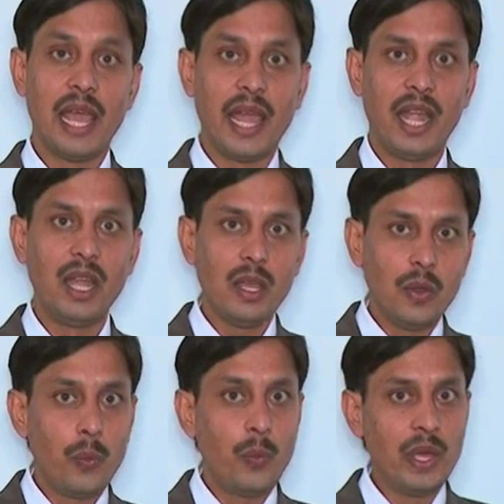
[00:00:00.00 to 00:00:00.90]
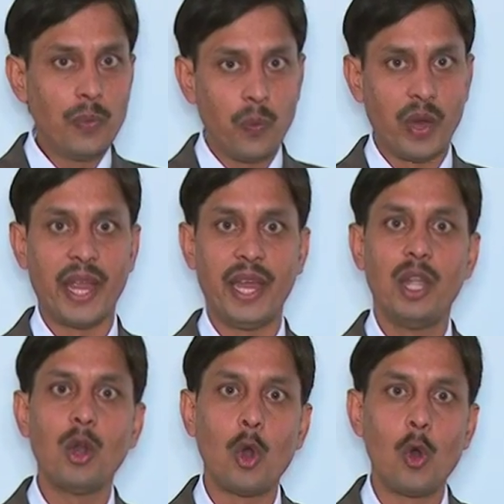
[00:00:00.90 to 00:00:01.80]
And if we
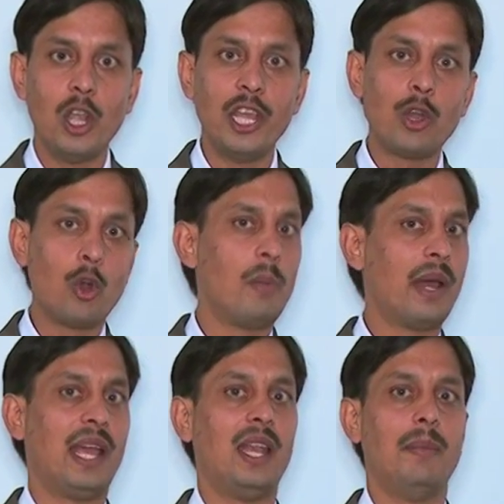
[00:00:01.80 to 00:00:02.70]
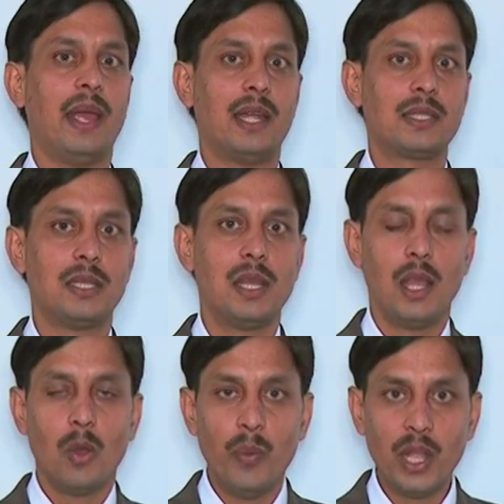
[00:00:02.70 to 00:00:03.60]
find only common elements
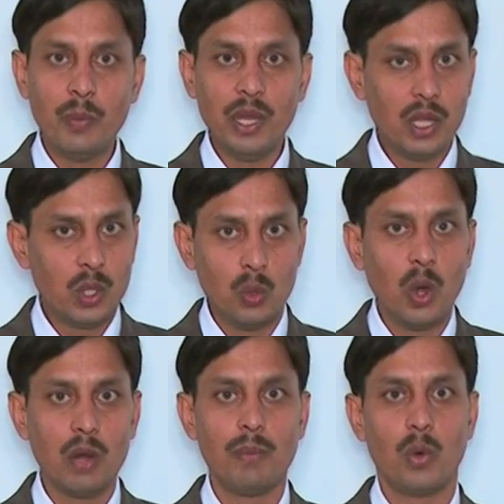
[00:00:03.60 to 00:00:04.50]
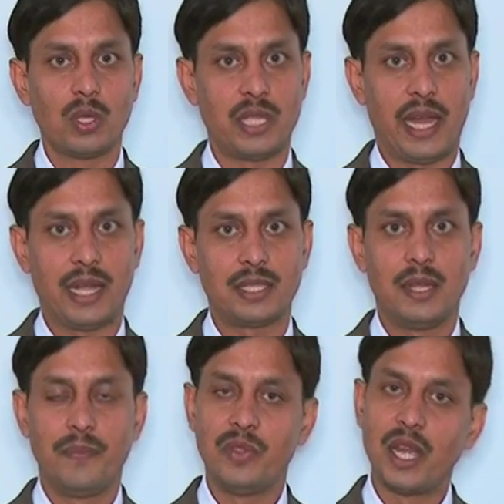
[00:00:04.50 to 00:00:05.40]
between two or more sets,
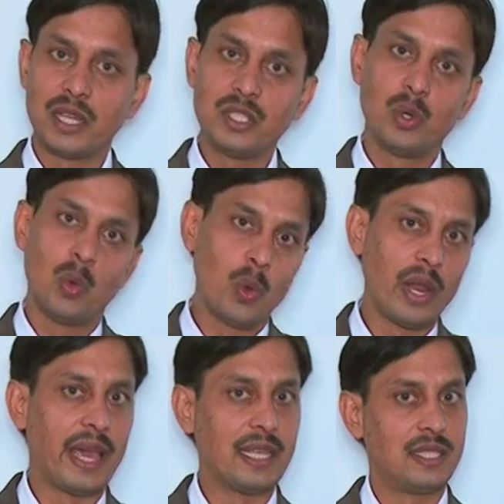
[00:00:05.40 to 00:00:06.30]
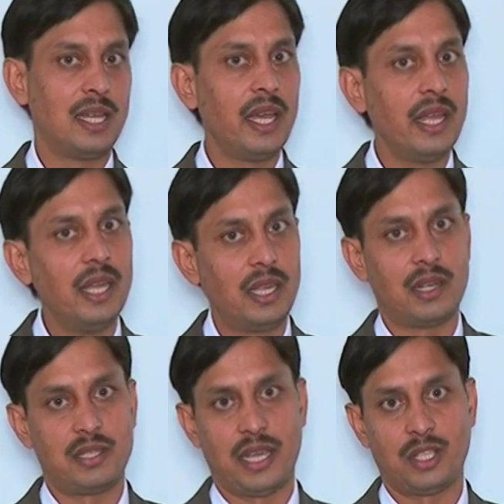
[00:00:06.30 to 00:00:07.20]
that is known as the
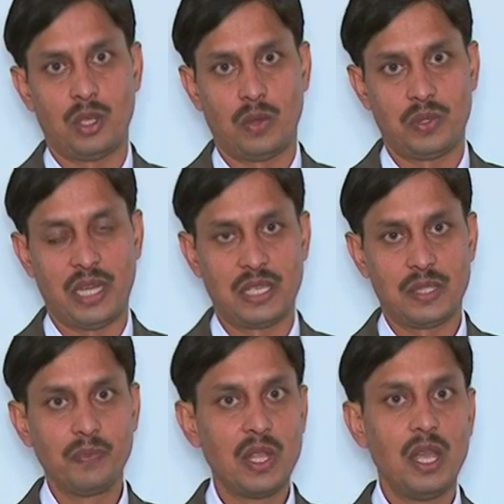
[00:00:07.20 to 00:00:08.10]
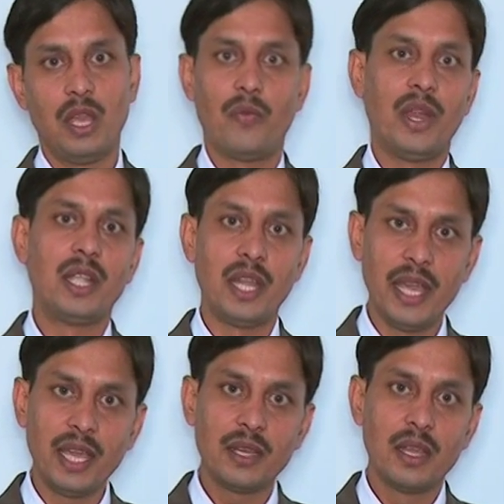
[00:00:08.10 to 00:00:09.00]
intersection of sets. If I
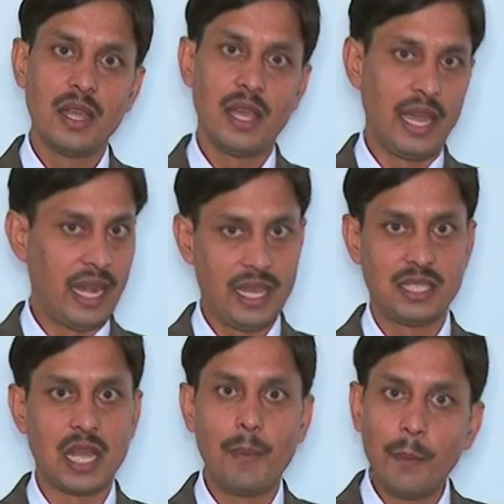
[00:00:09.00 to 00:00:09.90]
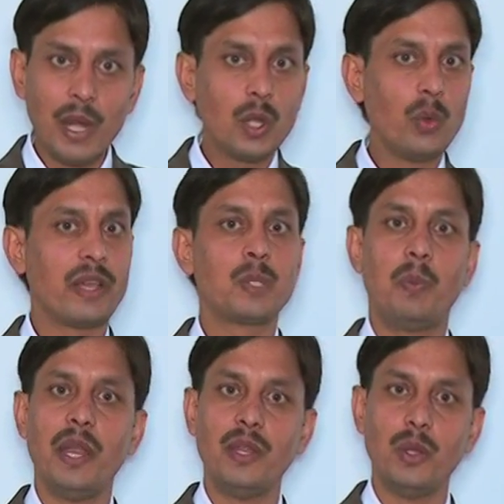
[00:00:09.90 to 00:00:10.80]
take an example to explain